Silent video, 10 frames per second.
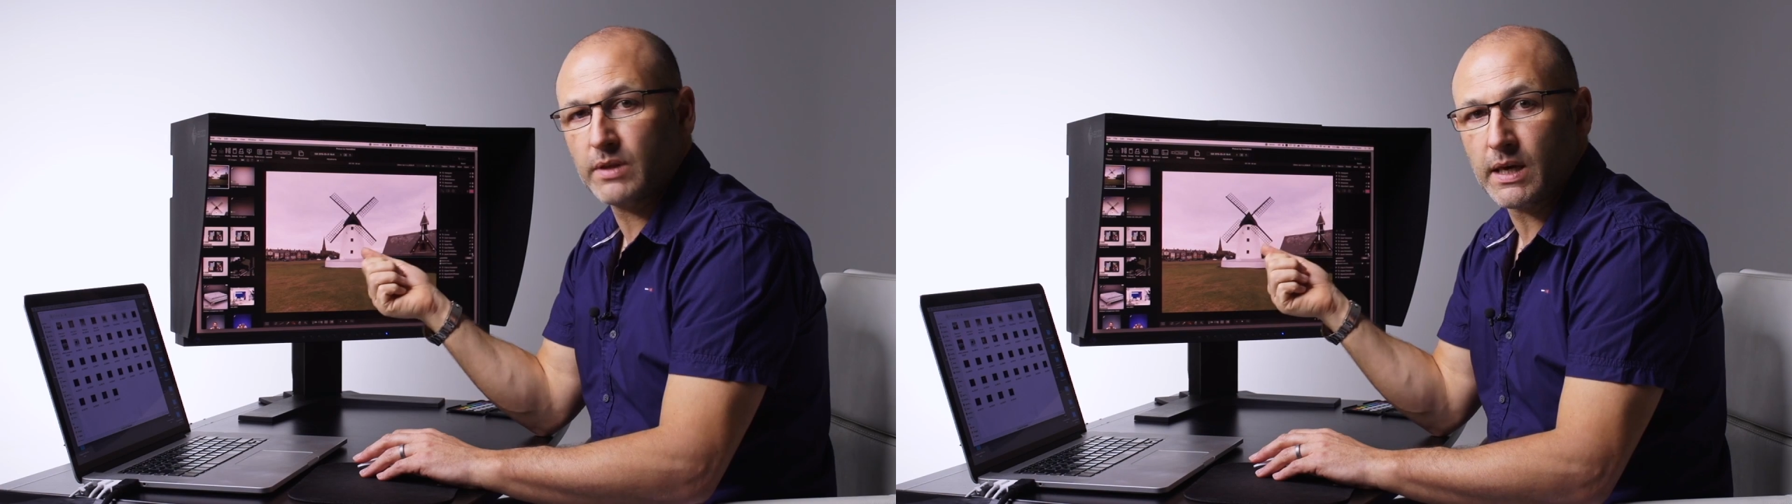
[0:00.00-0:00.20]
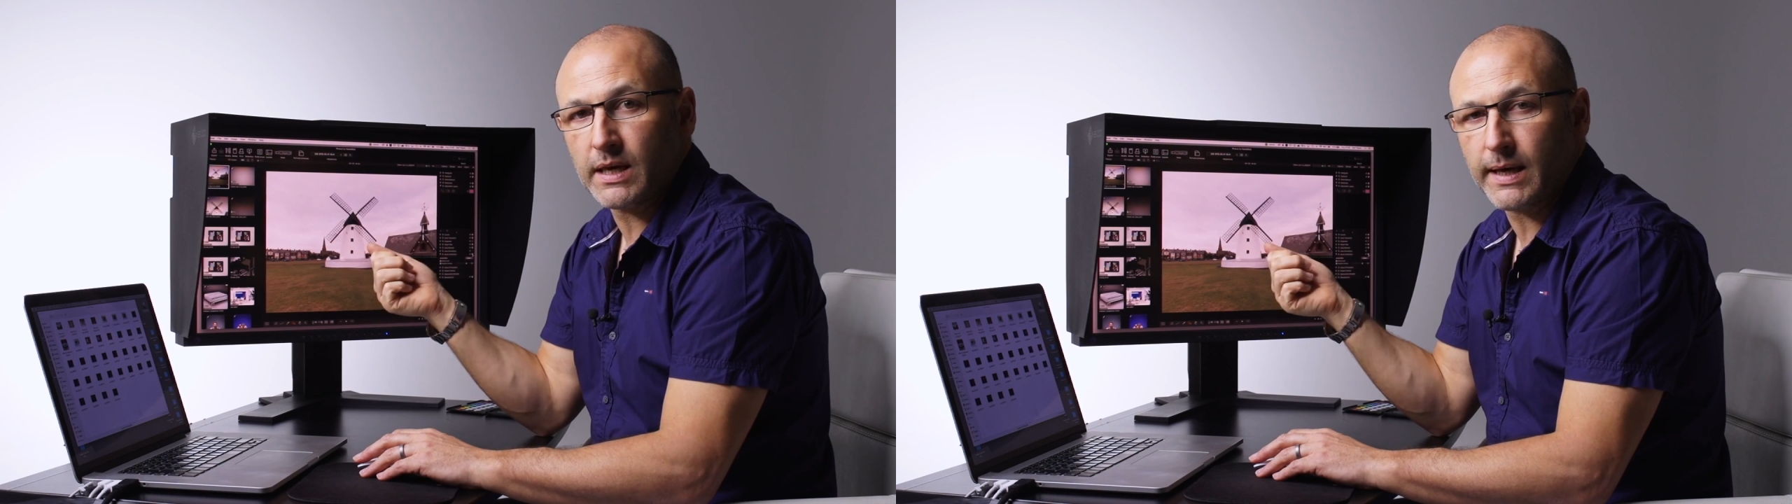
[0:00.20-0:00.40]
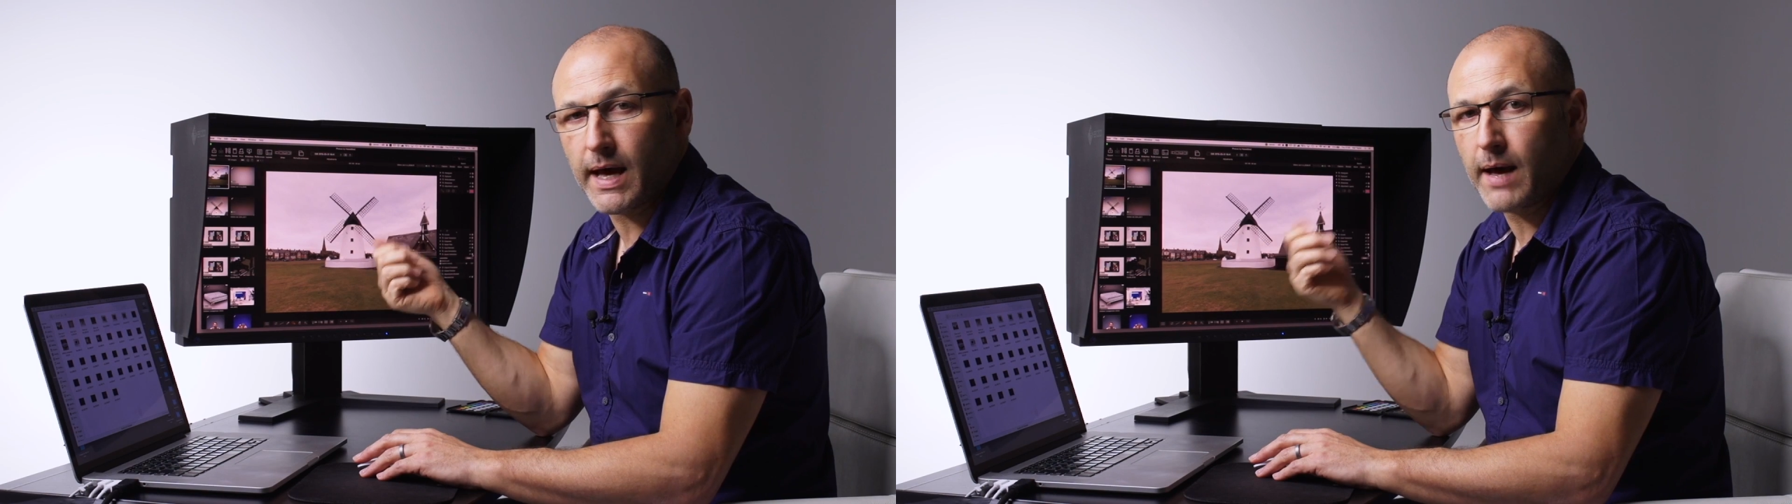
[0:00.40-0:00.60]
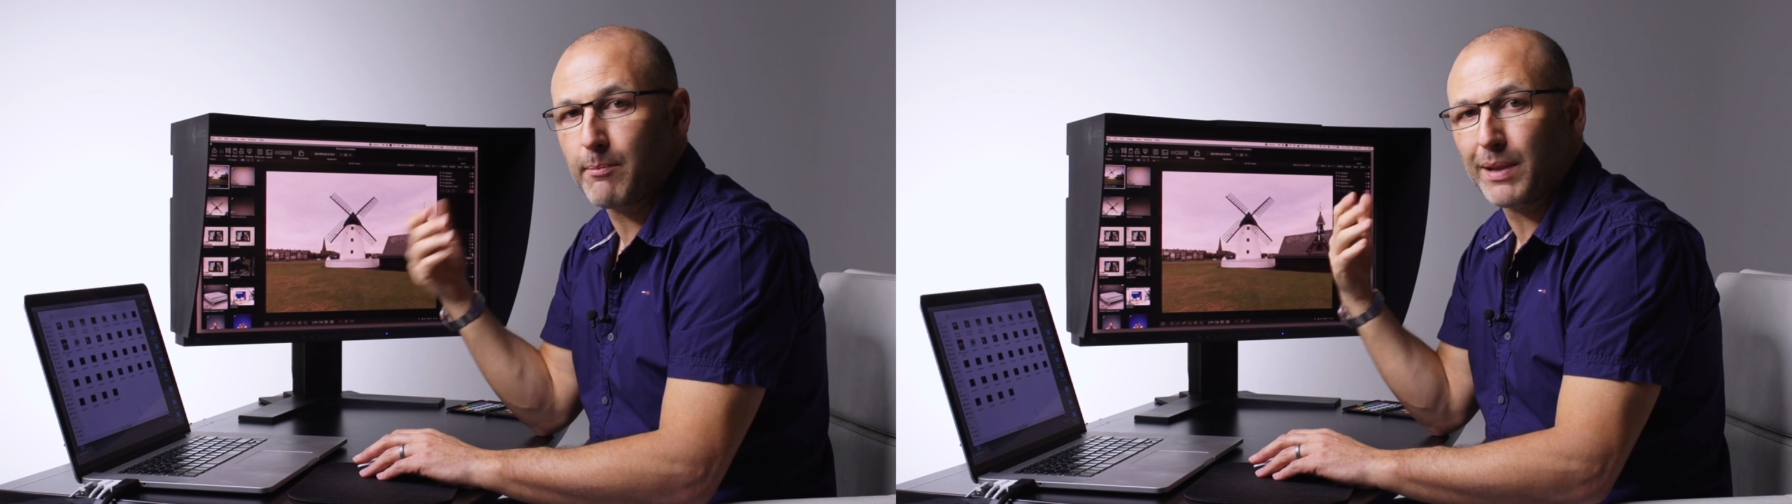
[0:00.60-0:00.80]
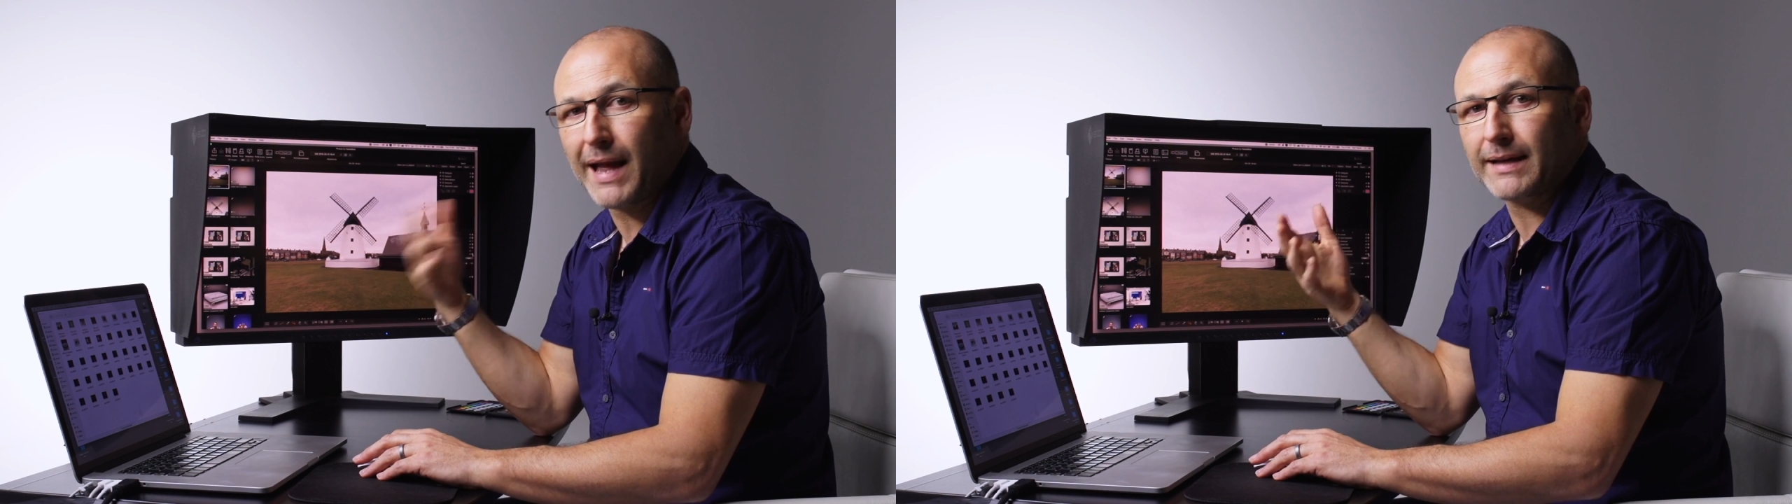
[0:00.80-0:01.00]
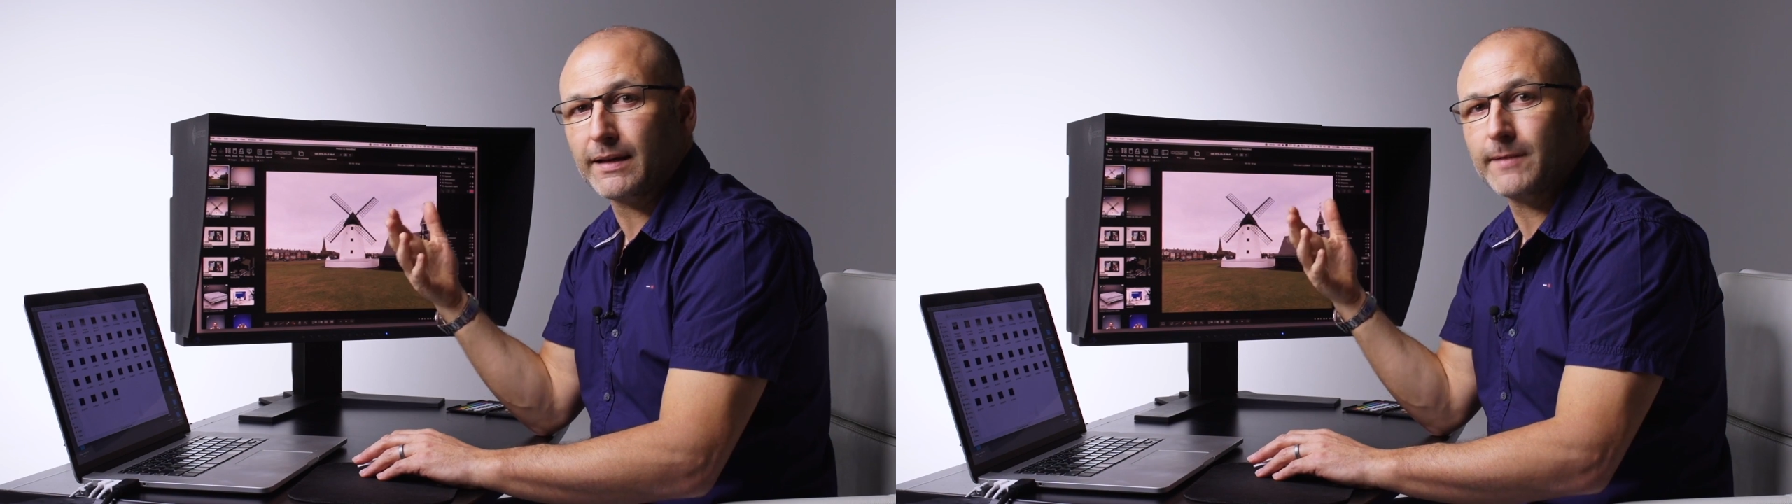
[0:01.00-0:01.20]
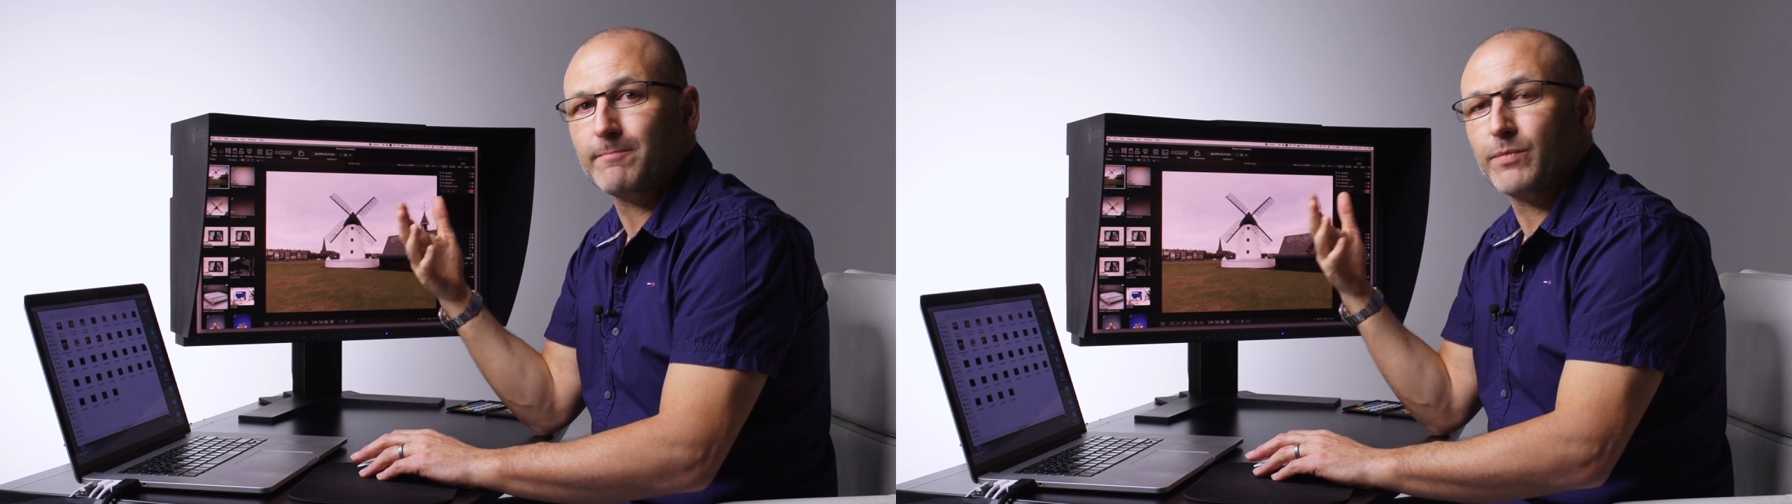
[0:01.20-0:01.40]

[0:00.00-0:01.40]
the blank